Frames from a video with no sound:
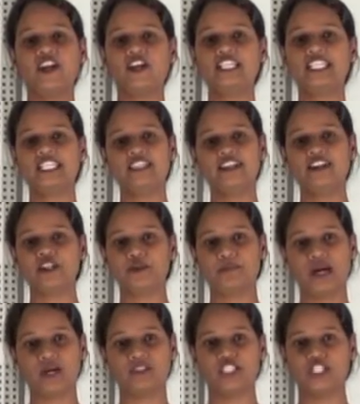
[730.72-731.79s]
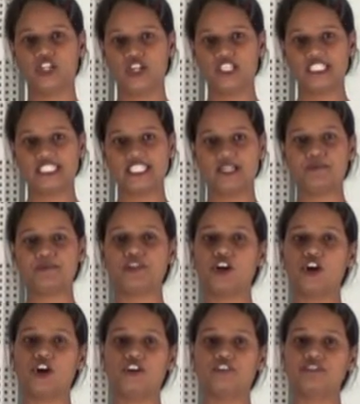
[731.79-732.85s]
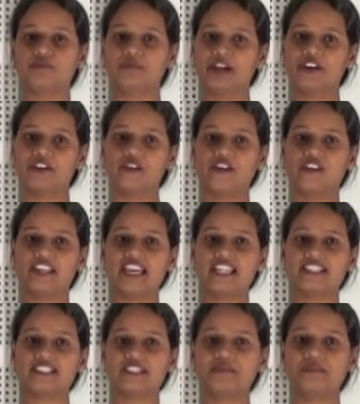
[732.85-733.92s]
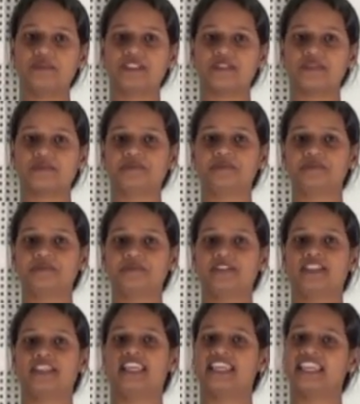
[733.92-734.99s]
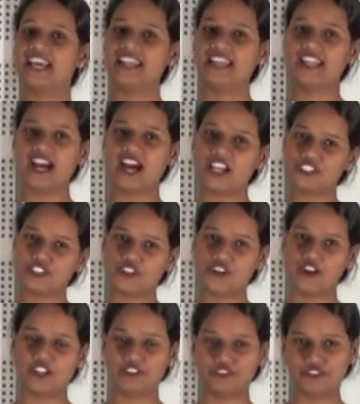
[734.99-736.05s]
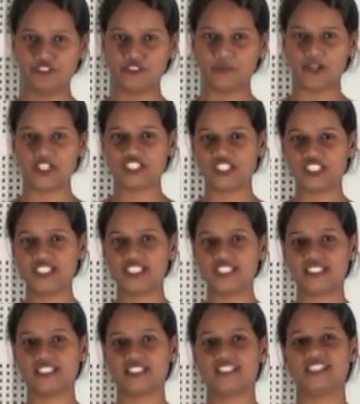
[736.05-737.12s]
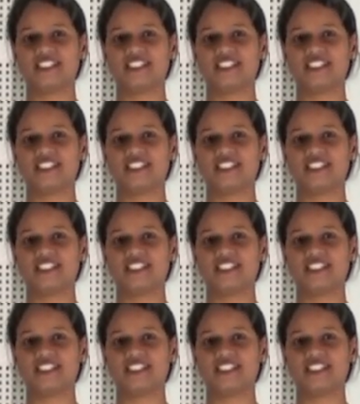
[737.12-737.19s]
you all clear about the concept of microorganisms? Can I ask you all a few questions?